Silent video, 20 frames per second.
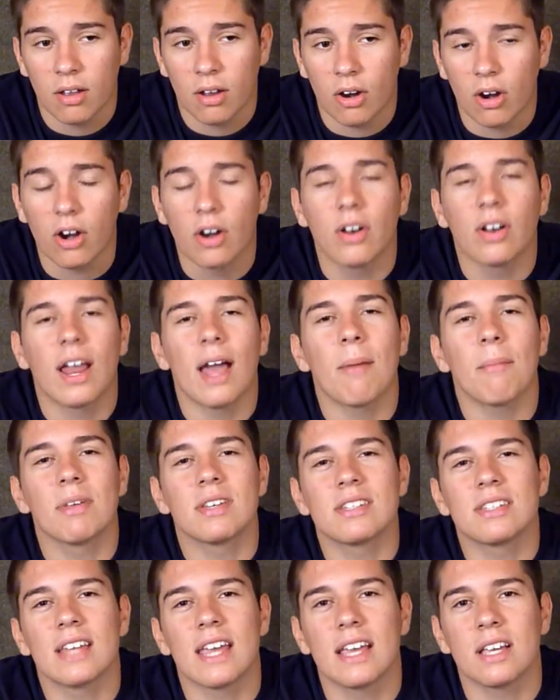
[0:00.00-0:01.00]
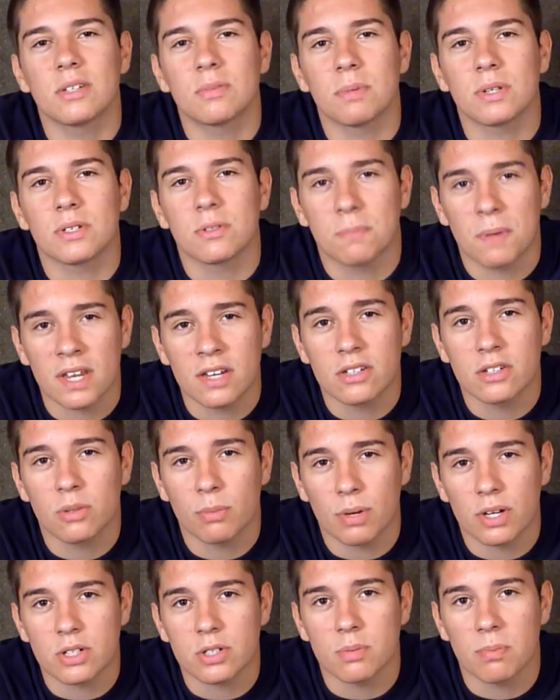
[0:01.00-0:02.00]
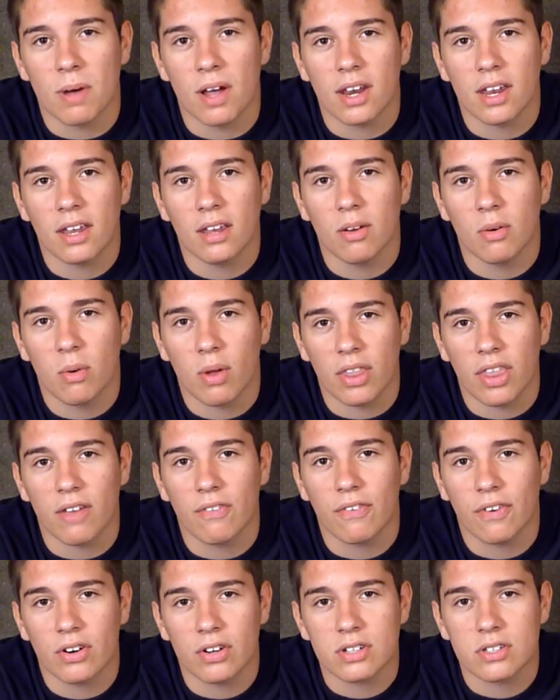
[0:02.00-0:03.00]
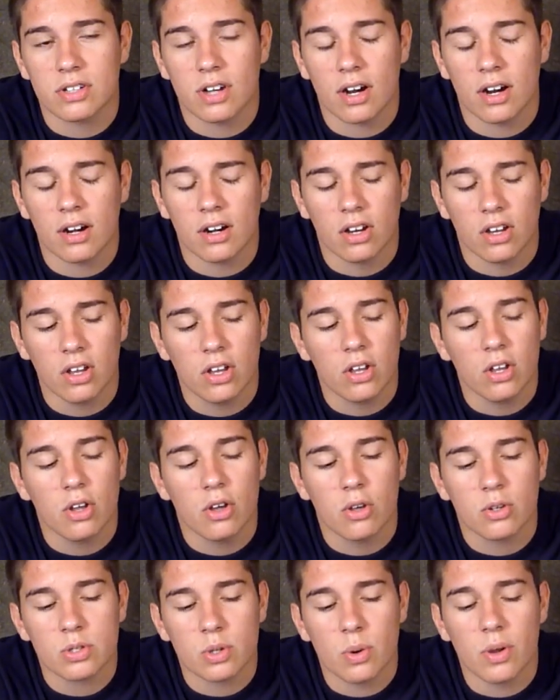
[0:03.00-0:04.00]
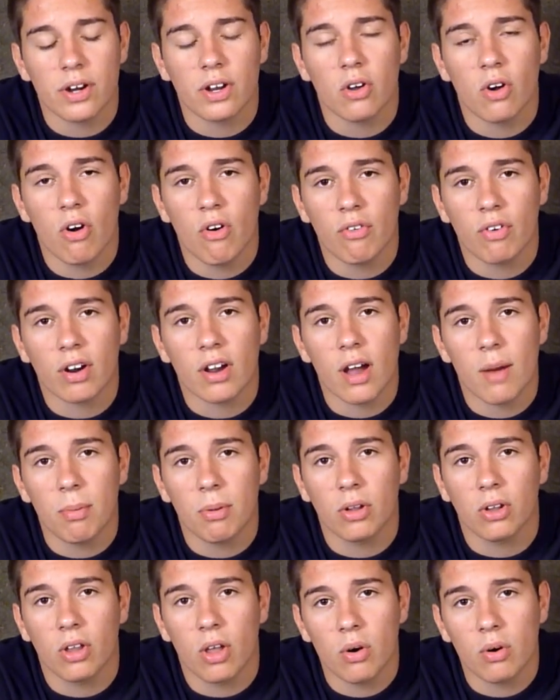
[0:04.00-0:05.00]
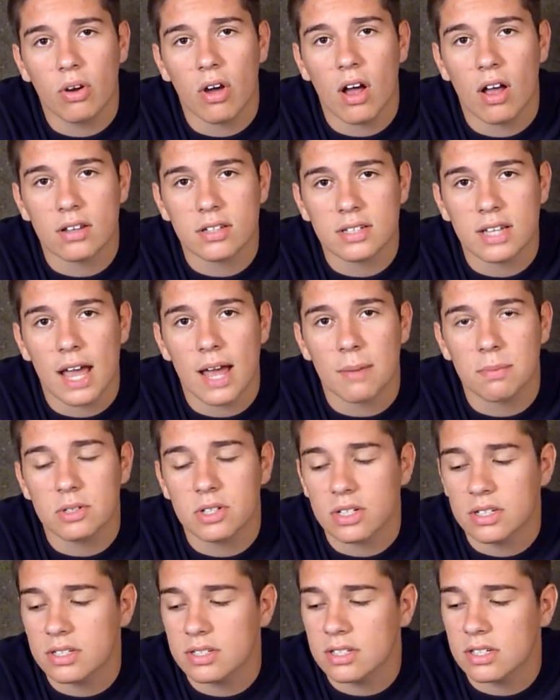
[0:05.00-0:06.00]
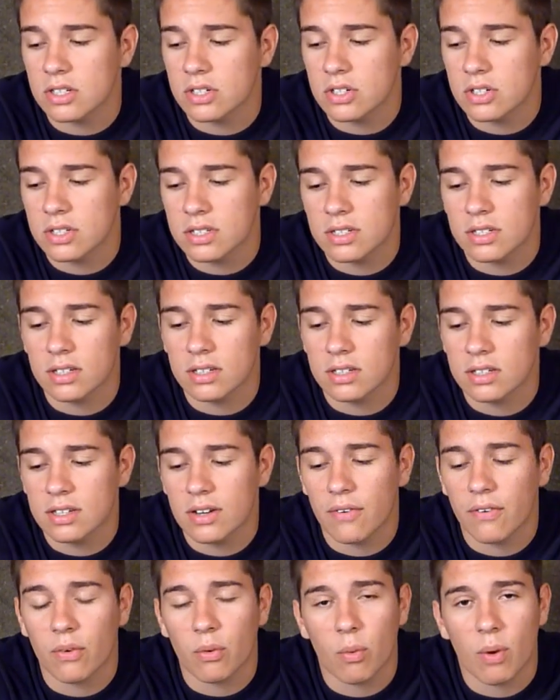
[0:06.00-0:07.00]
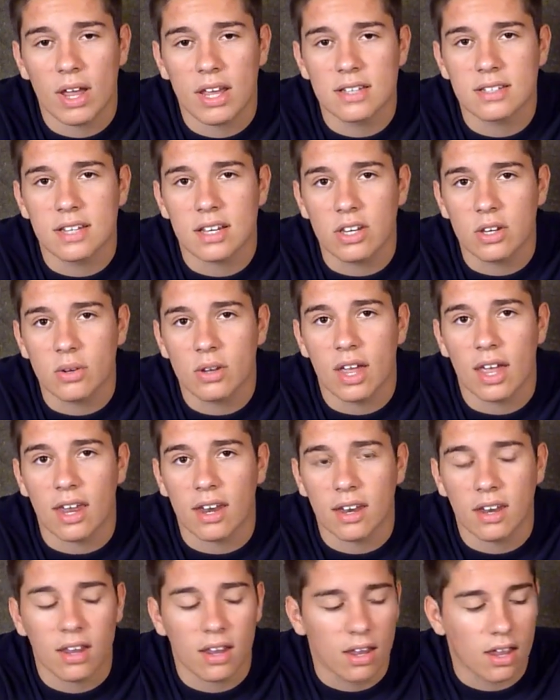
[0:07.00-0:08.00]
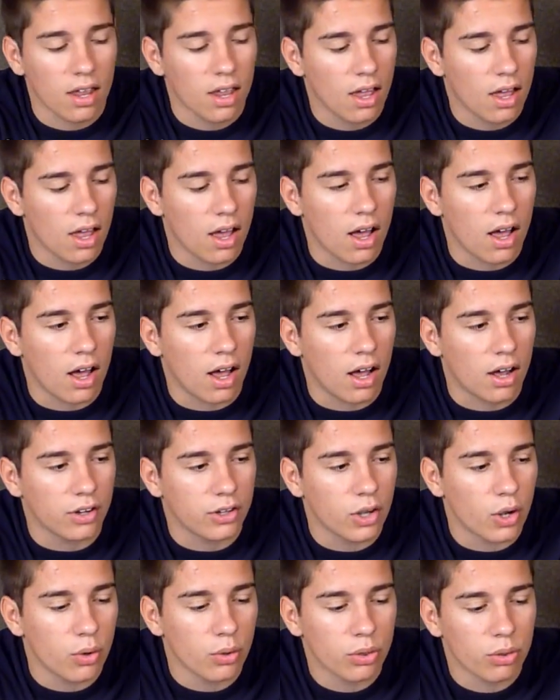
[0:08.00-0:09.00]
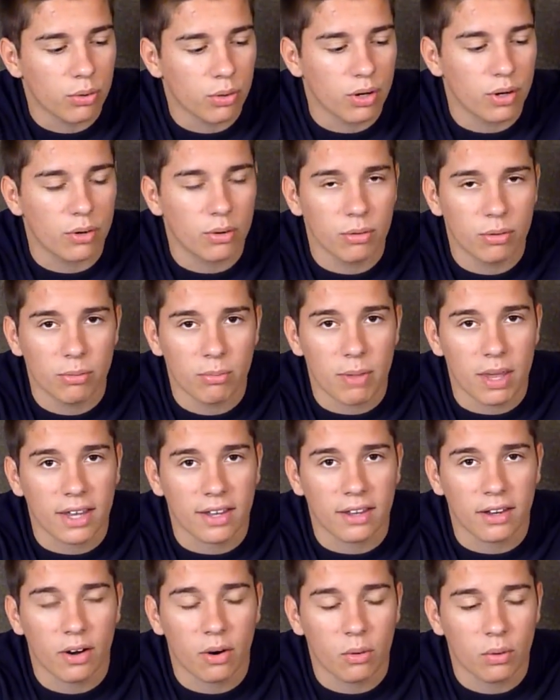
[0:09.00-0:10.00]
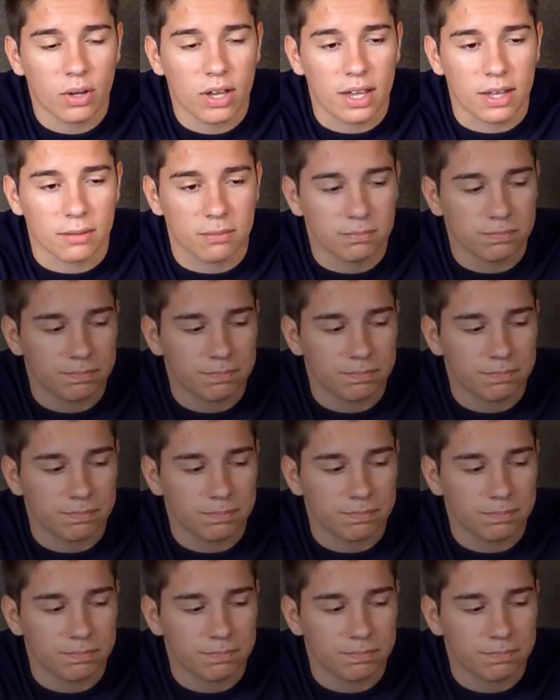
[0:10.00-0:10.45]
or not mistakes, but spend too much money when they first start. So I want to go over a couple low-cost options and just different ways that you can go through making your own kit.